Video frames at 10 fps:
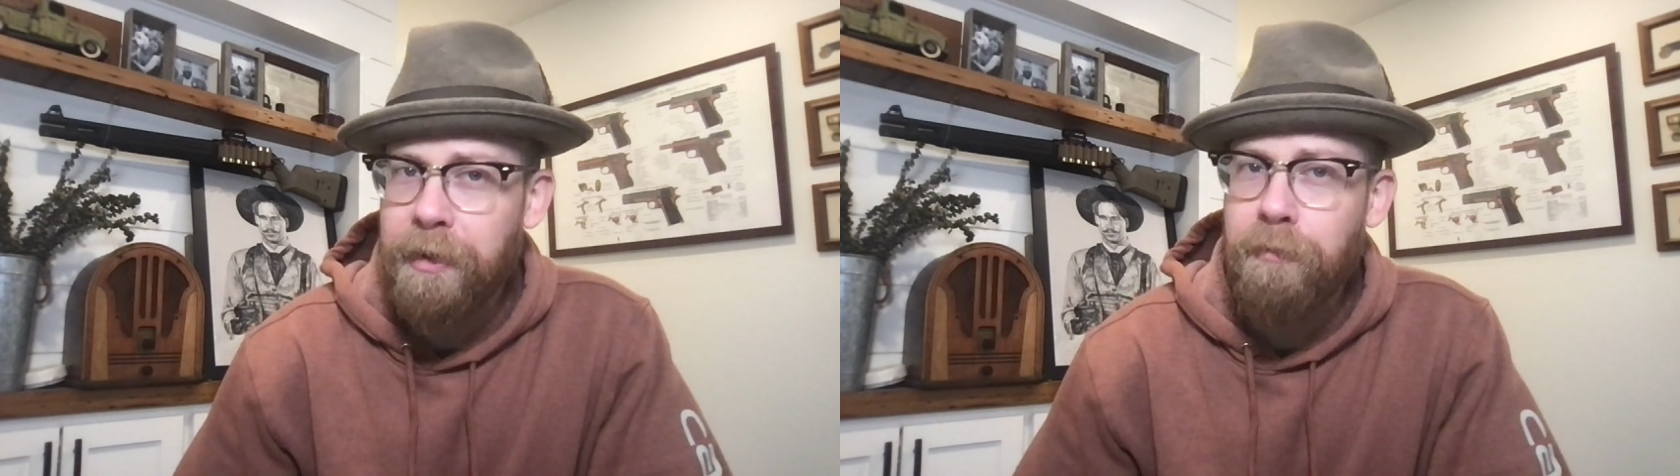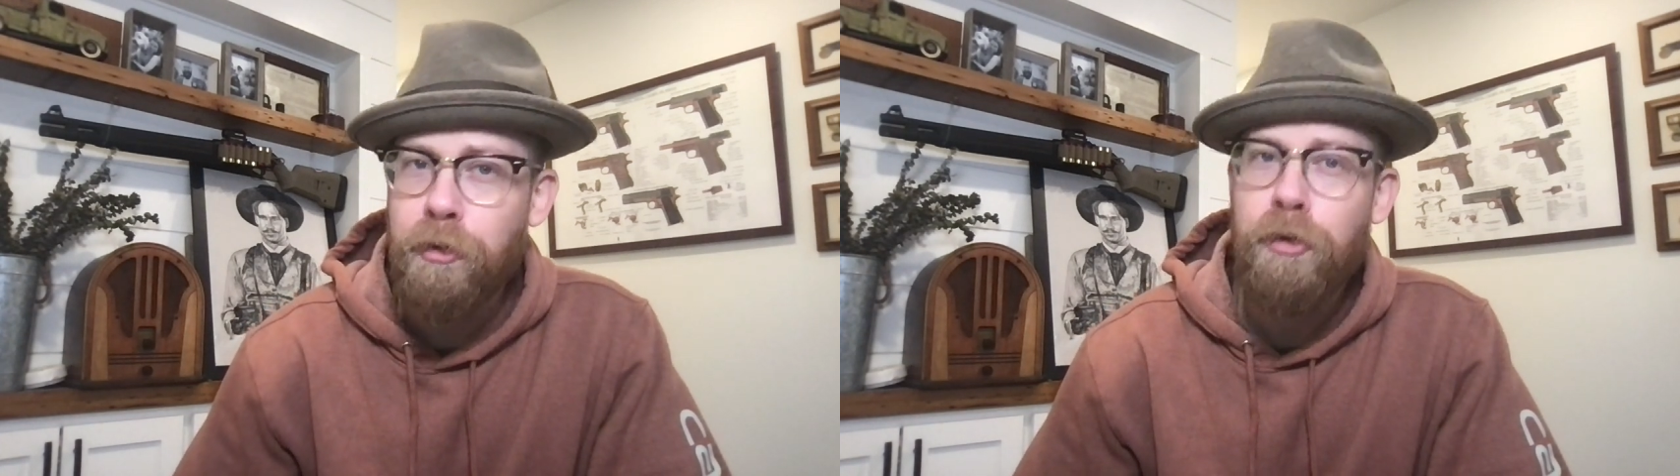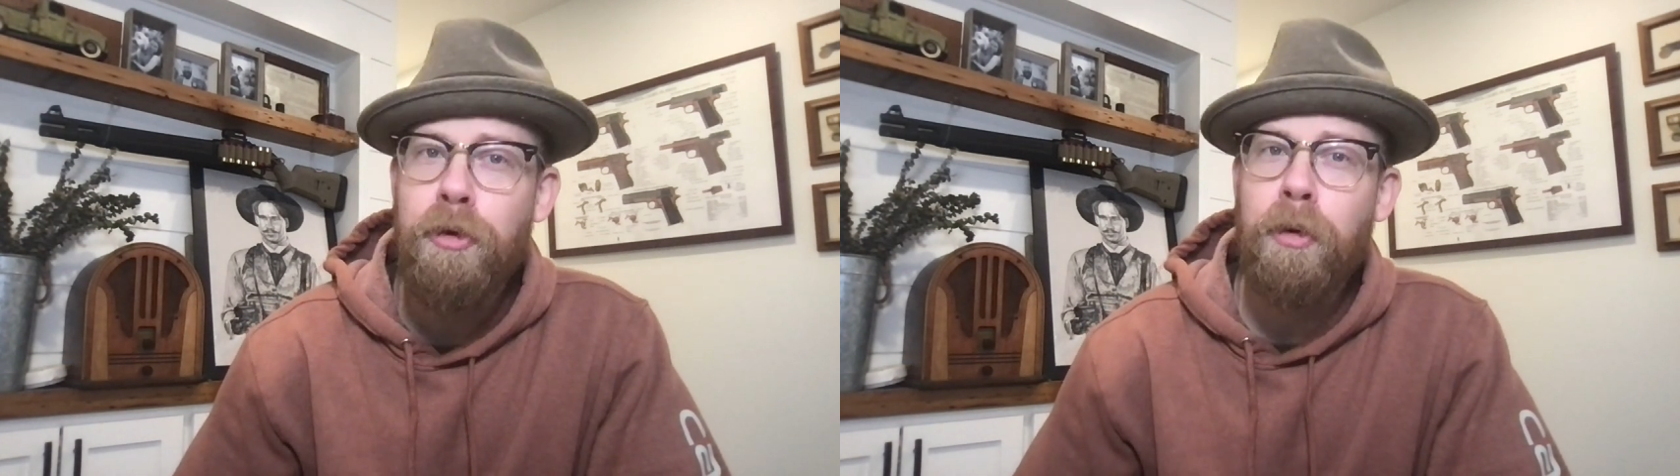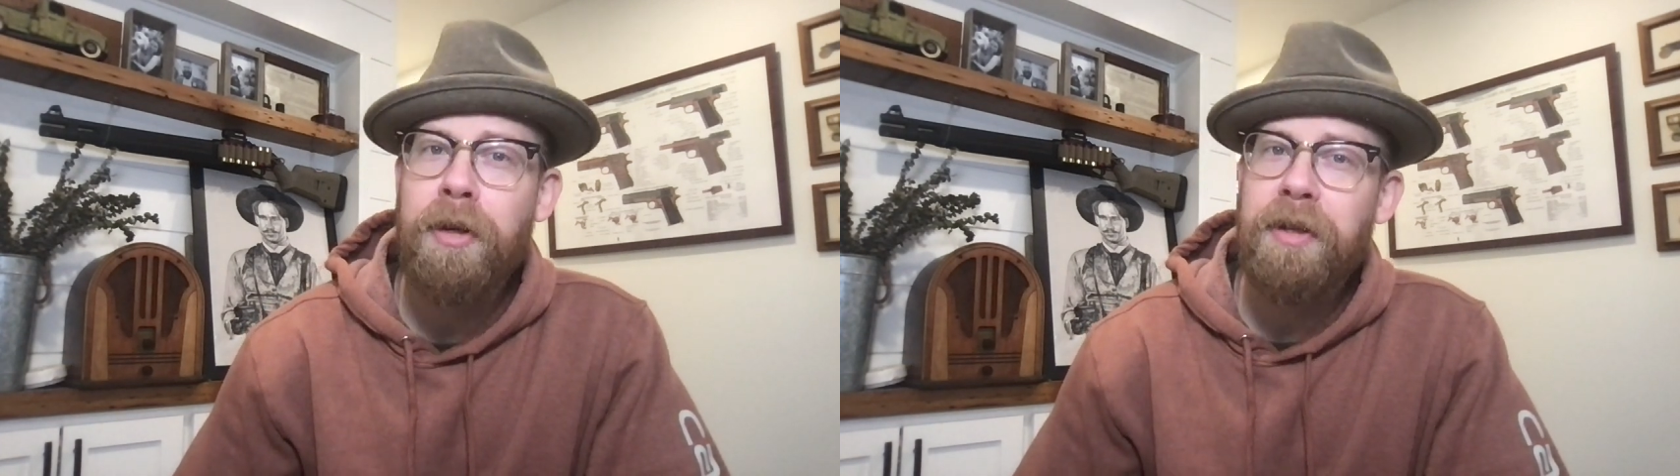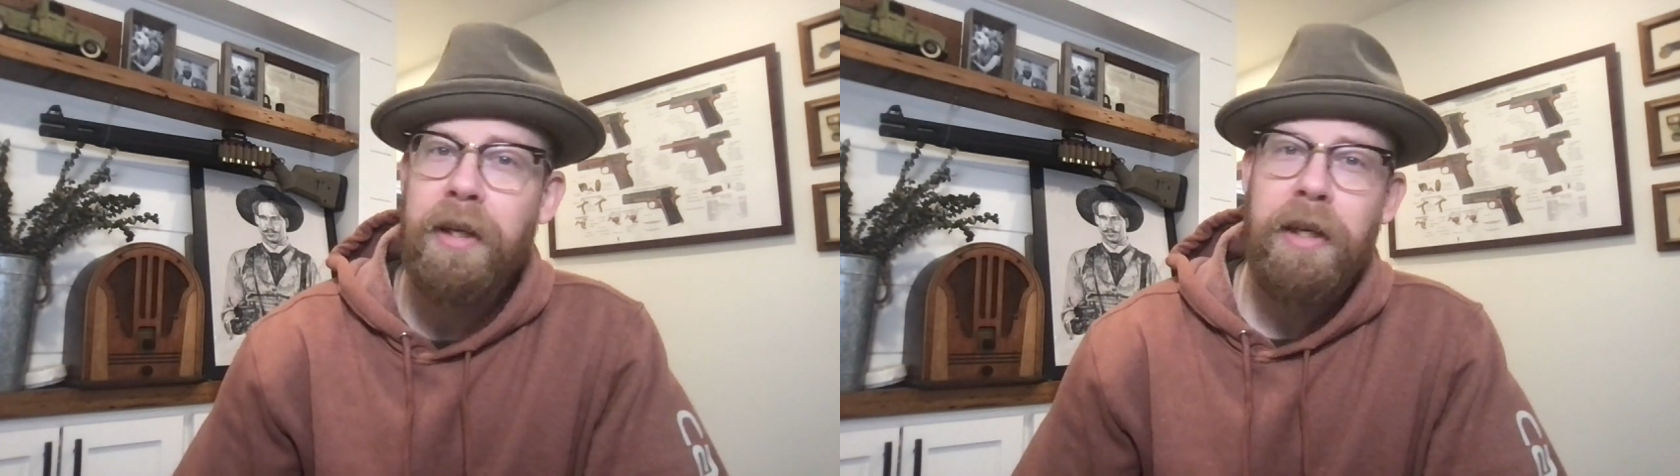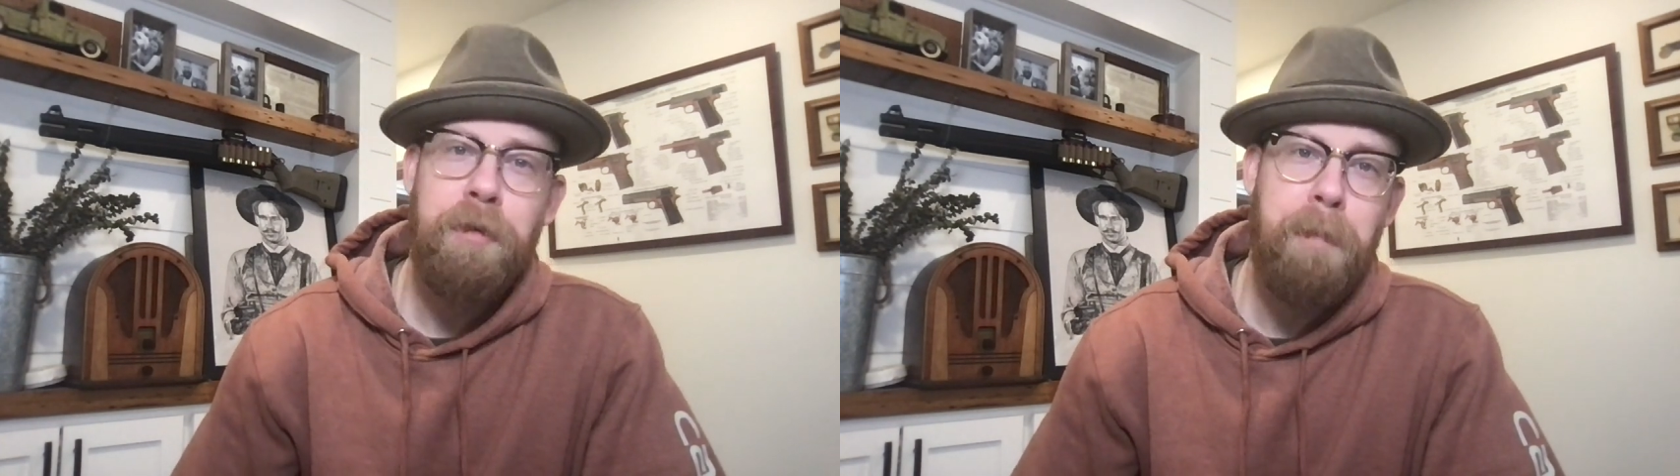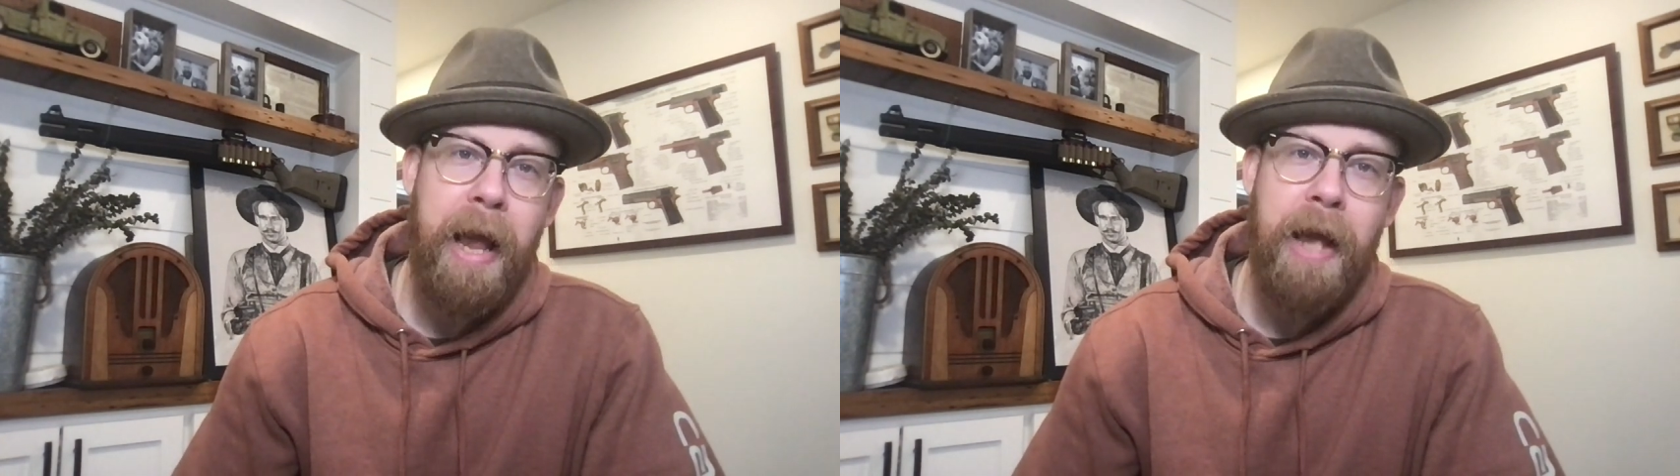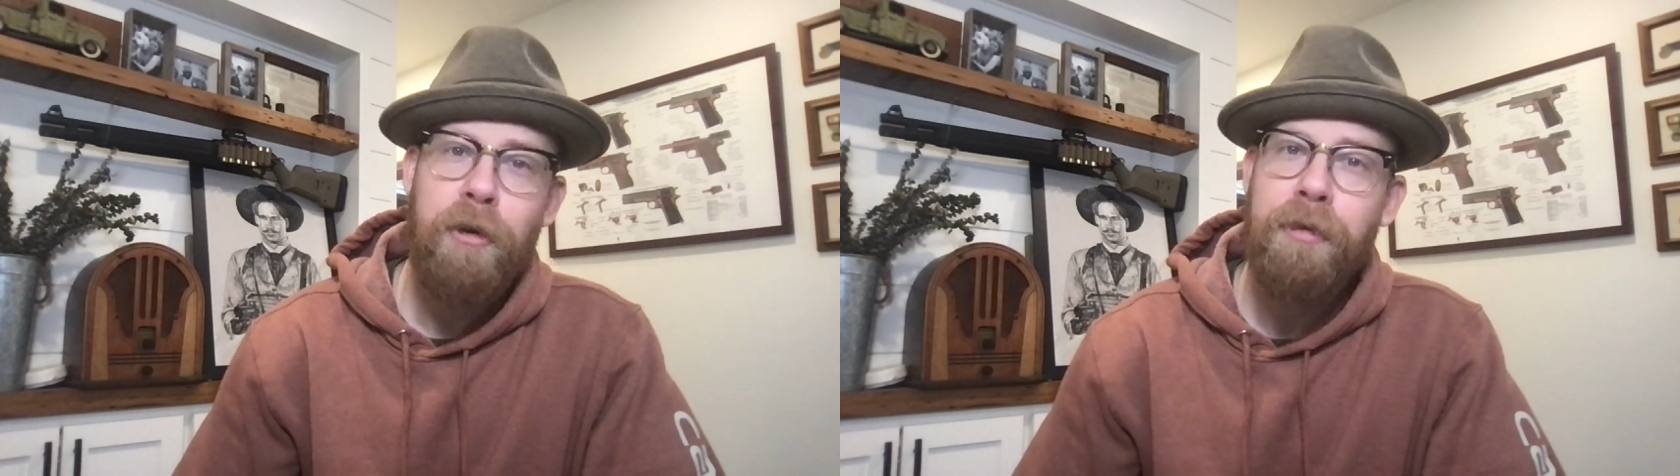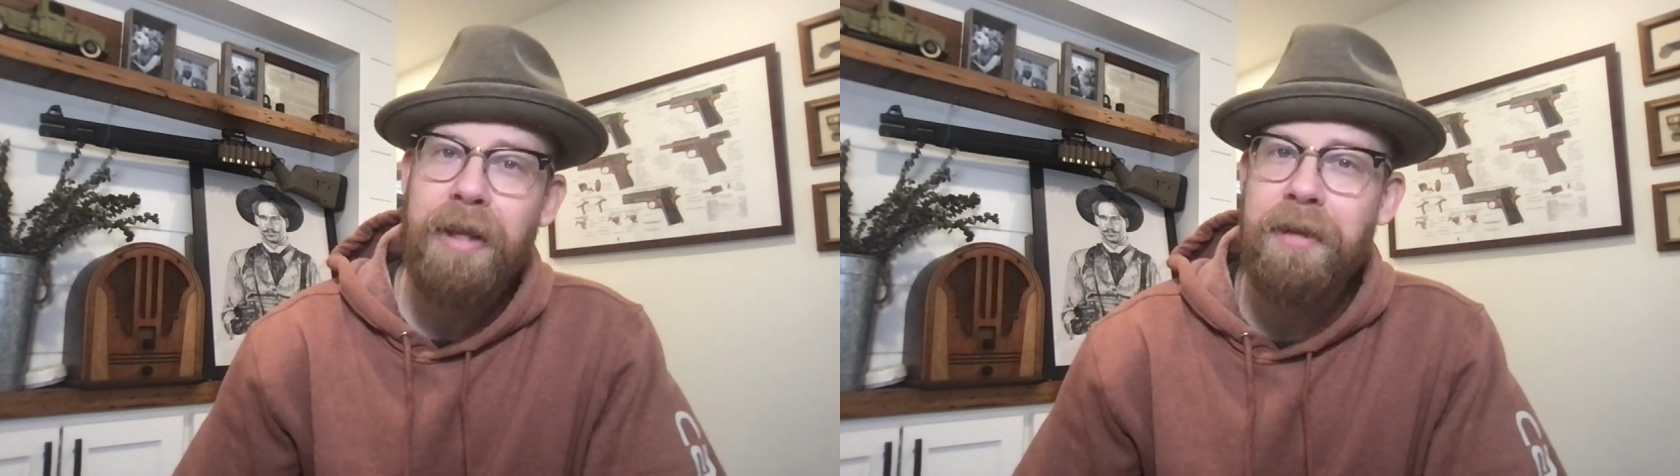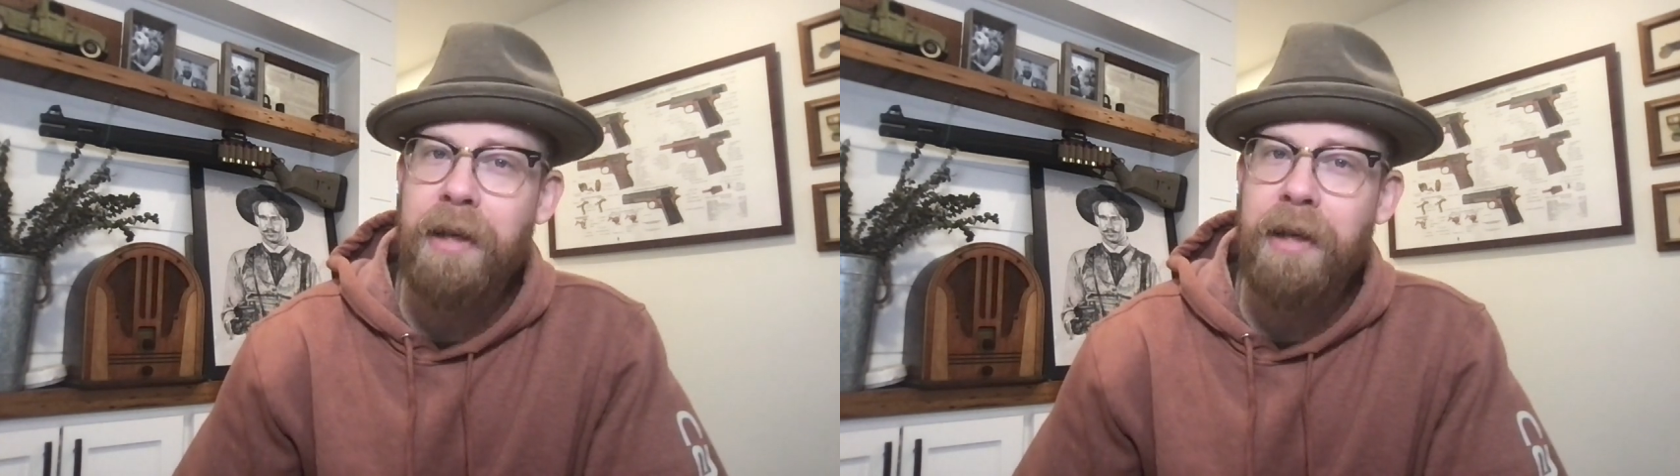New York City's ban on these